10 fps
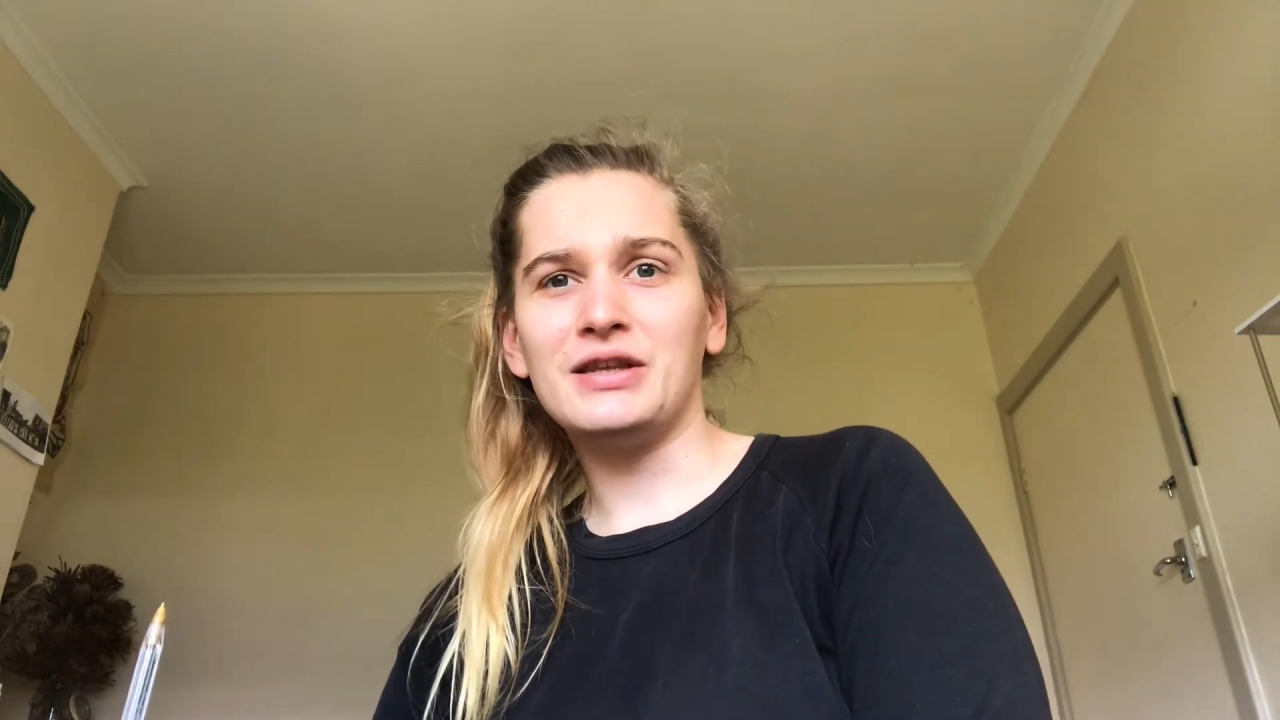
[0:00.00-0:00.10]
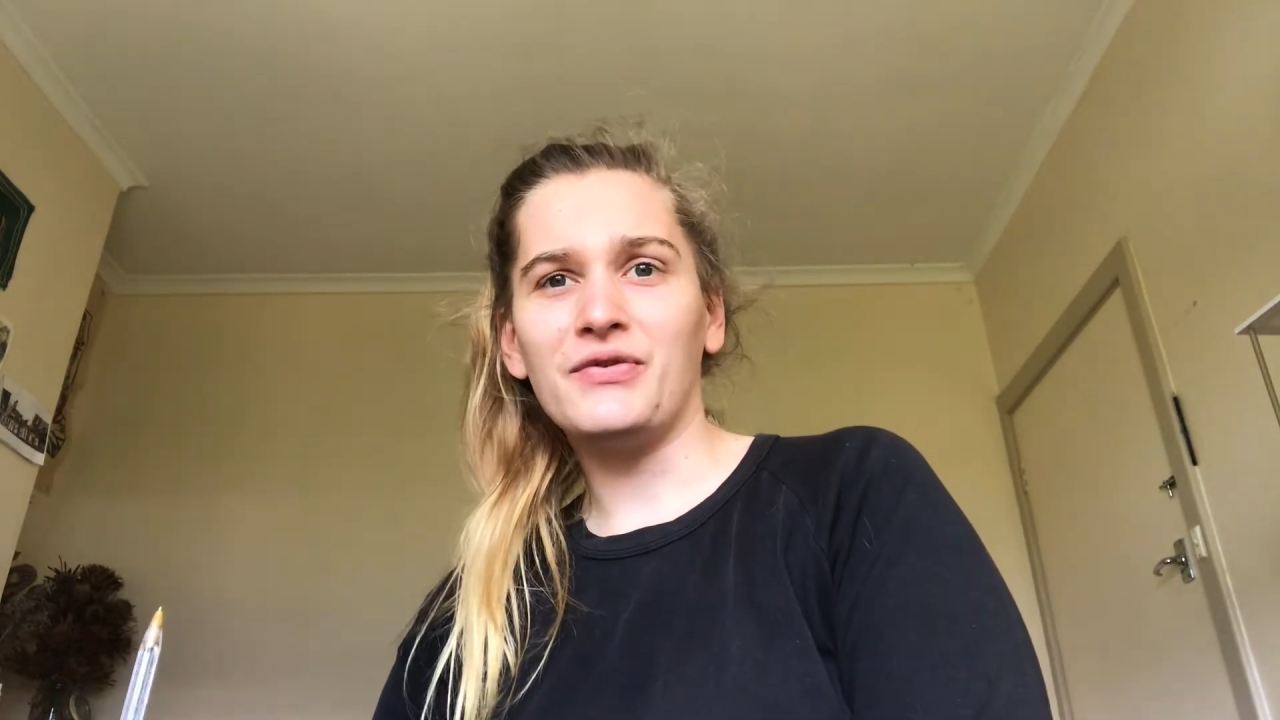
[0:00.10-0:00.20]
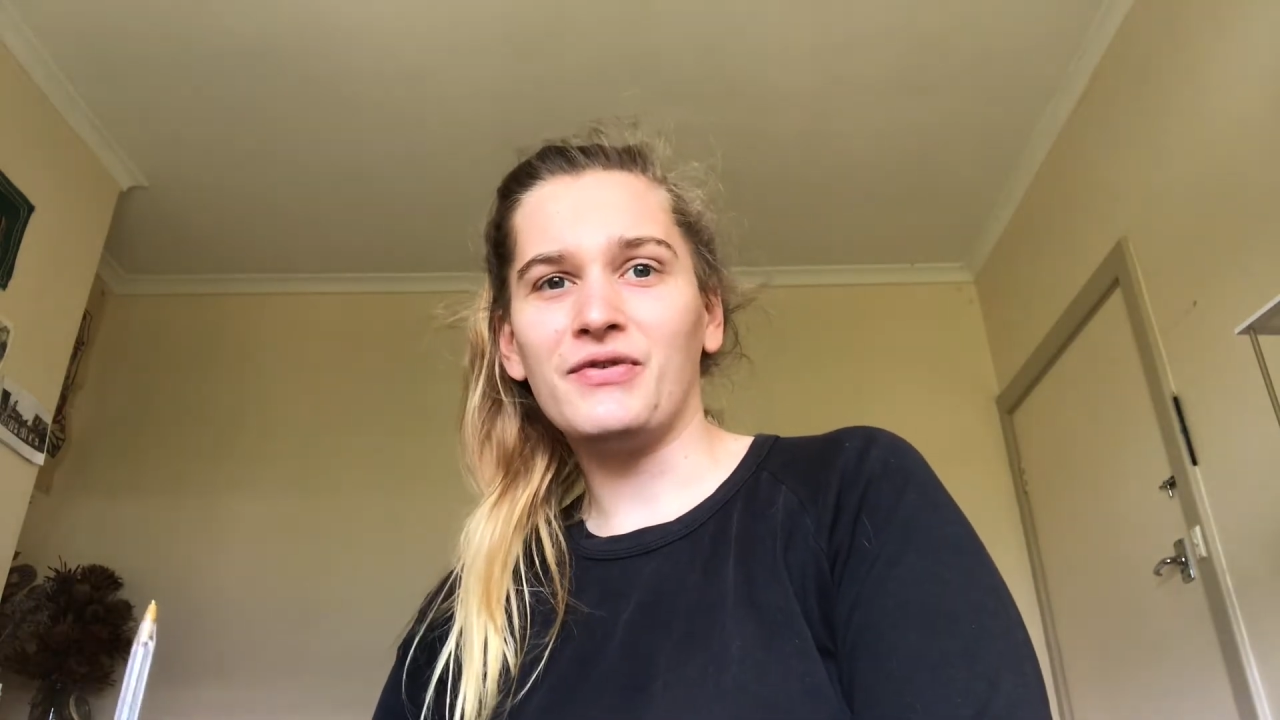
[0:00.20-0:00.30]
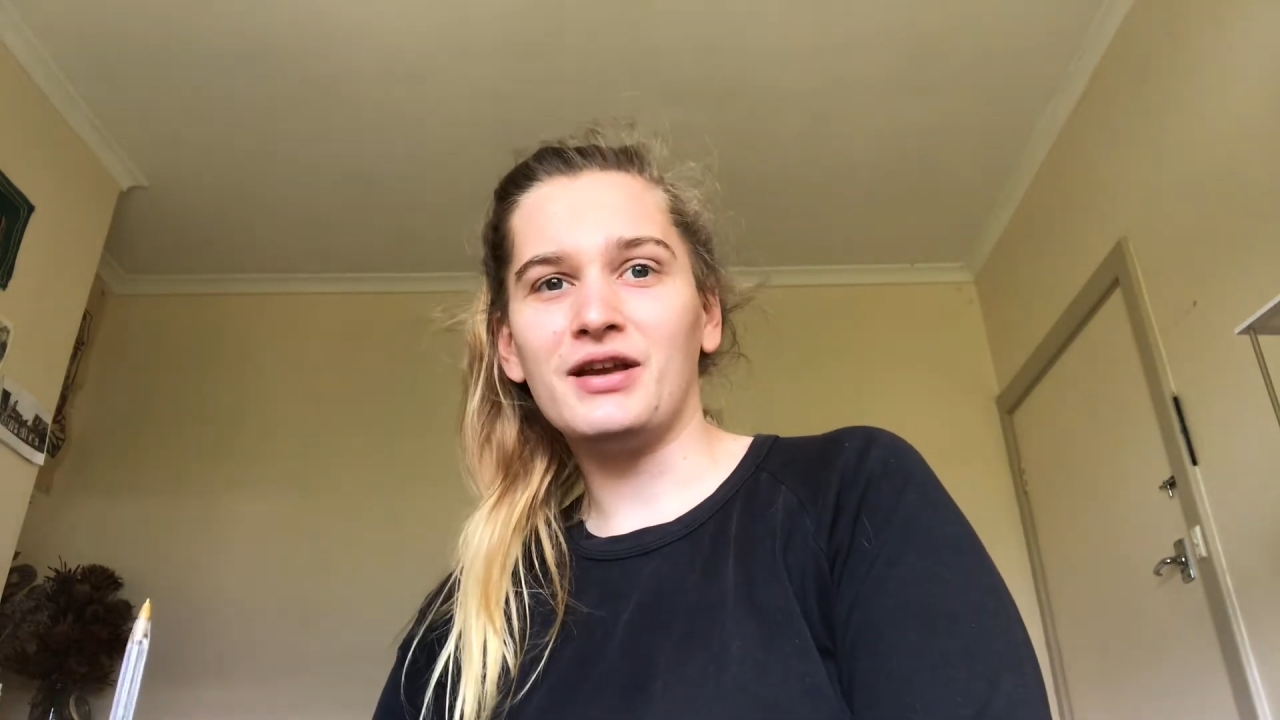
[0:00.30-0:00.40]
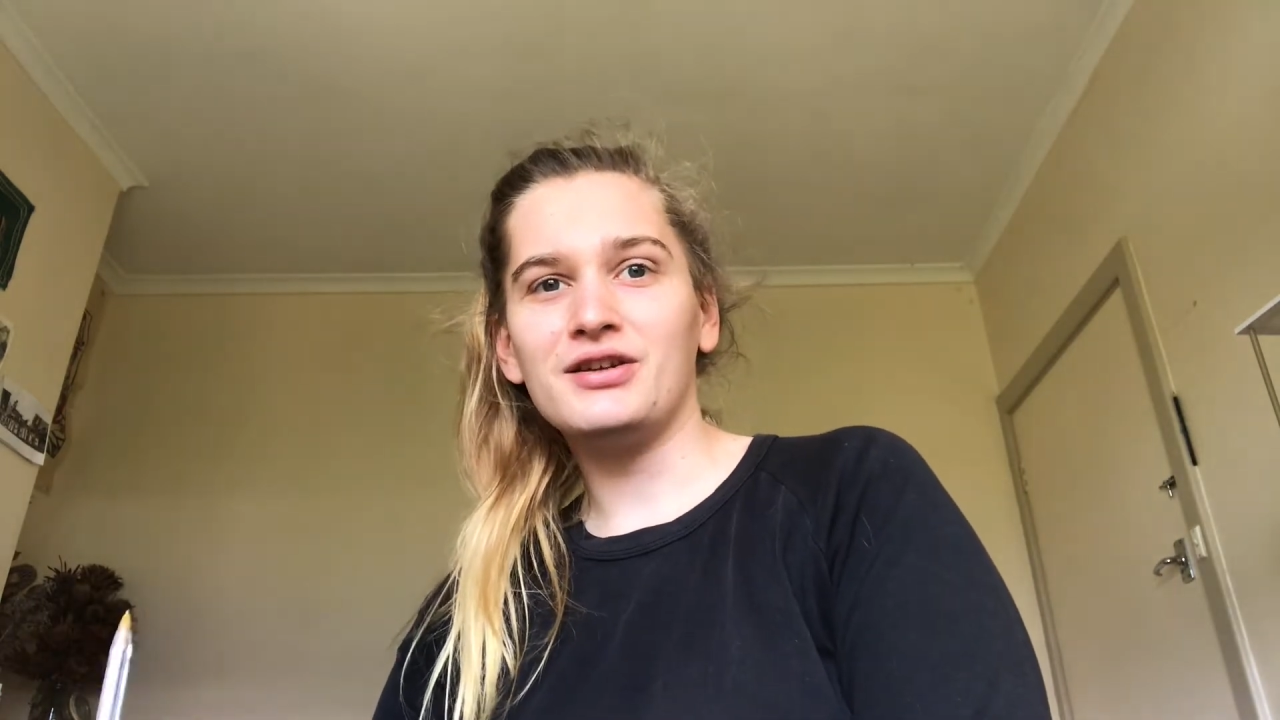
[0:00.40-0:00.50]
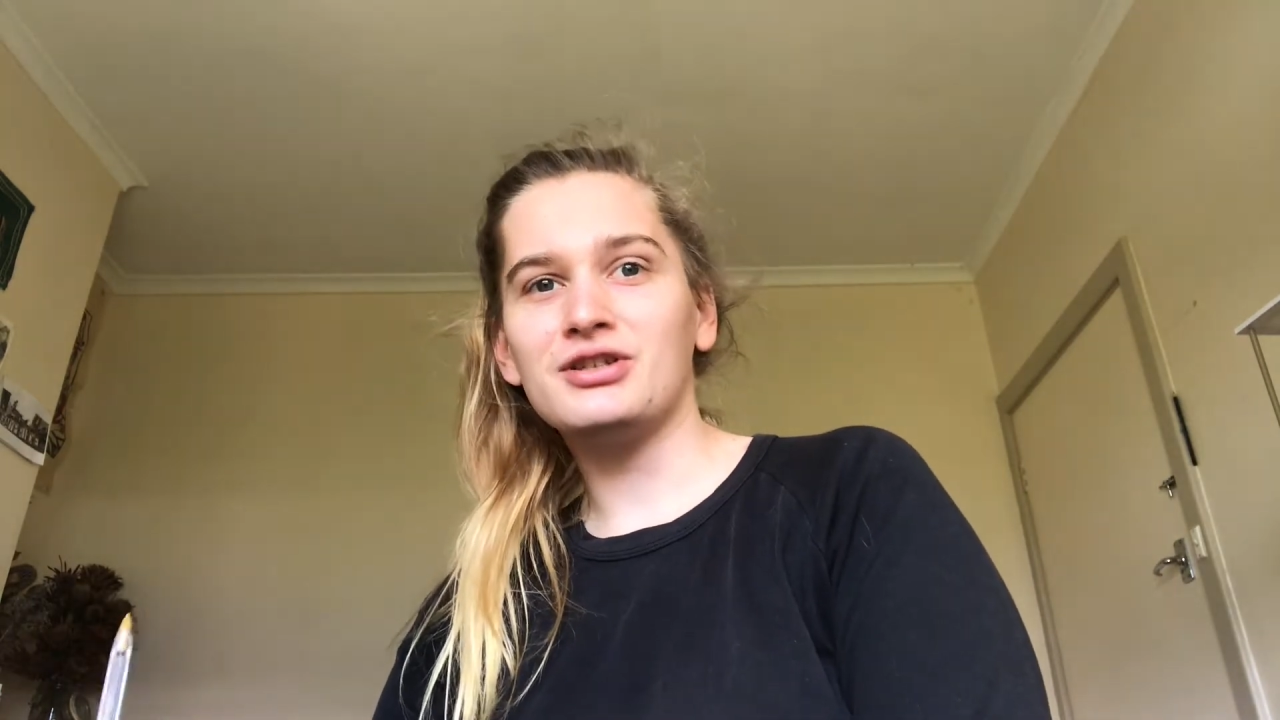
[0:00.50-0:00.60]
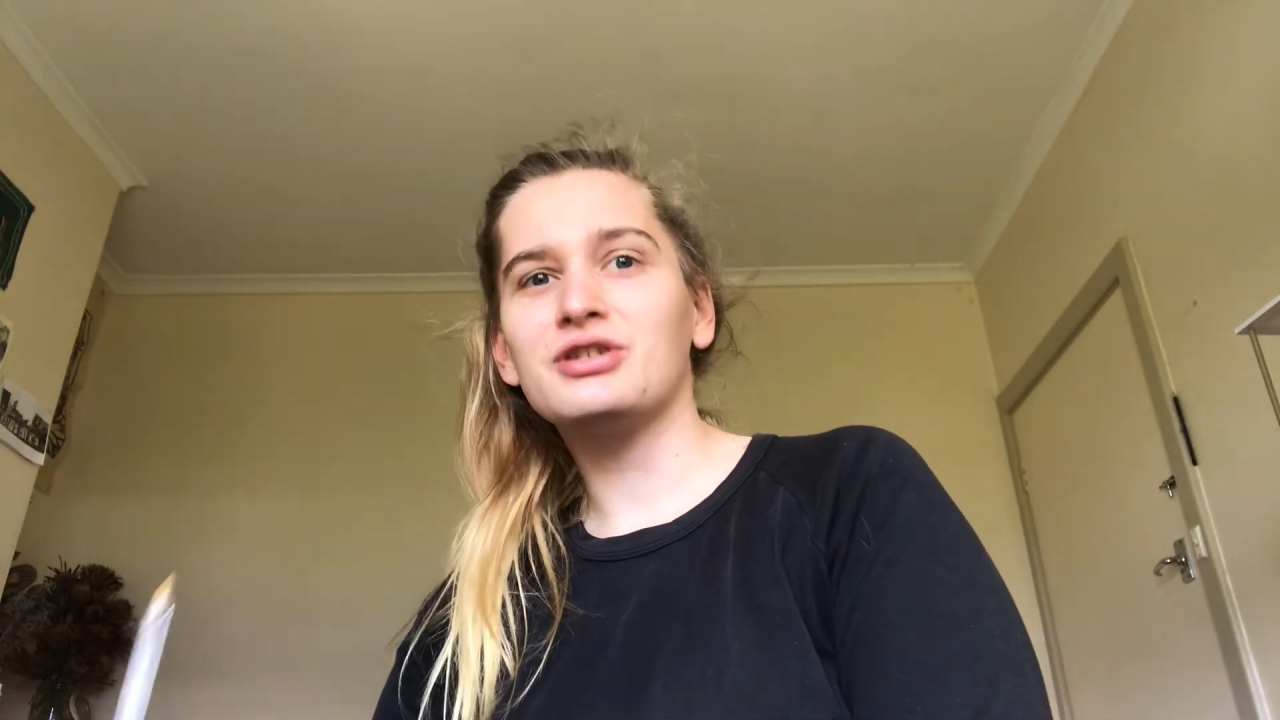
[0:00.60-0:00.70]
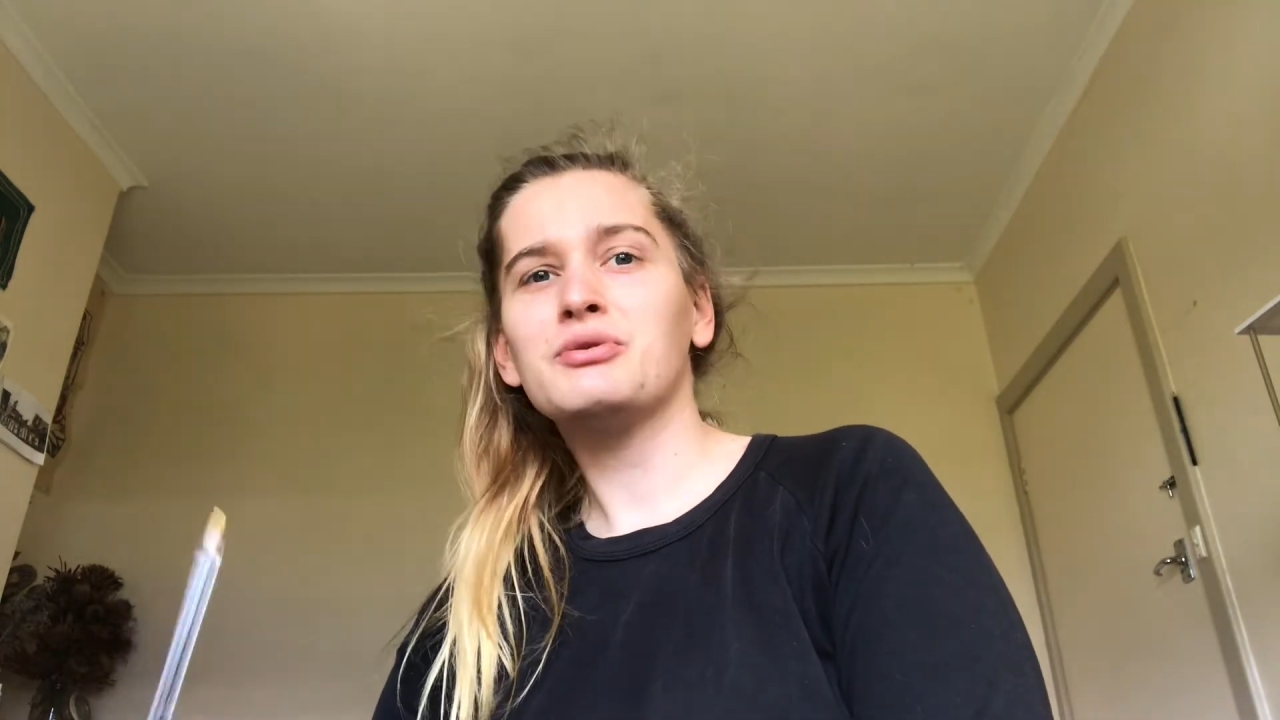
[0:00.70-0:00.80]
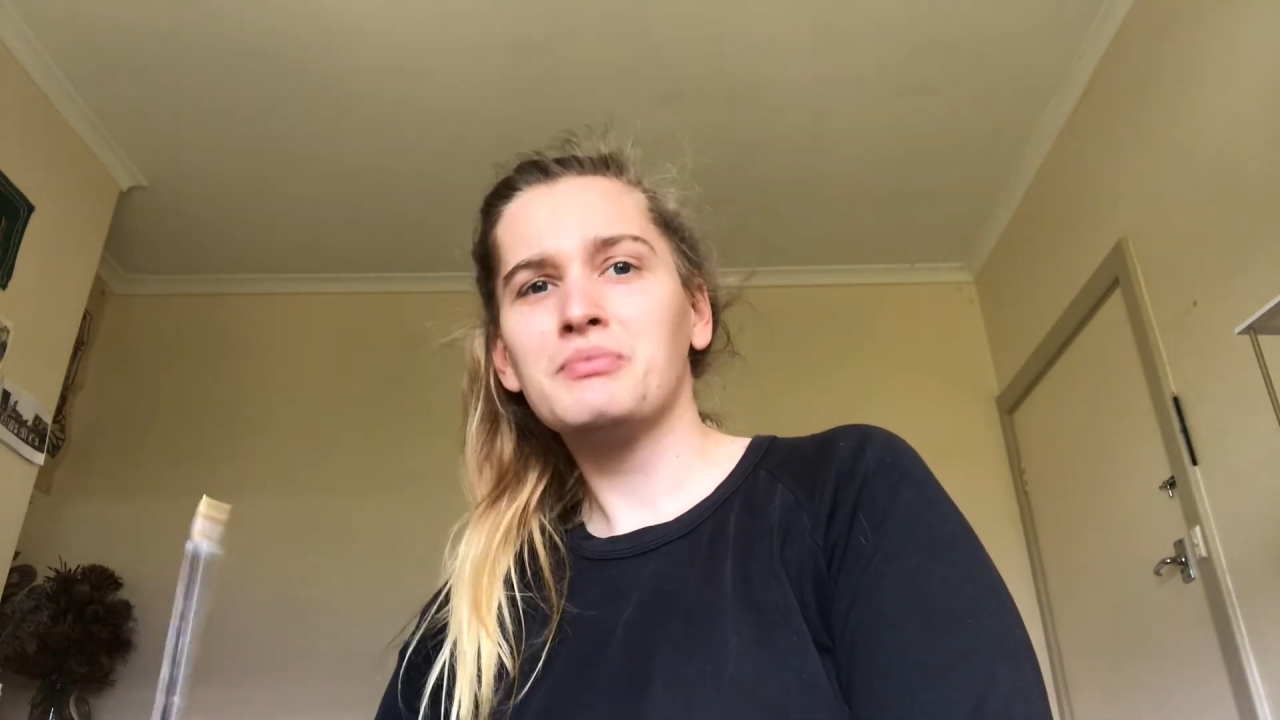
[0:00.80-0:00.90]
a fish.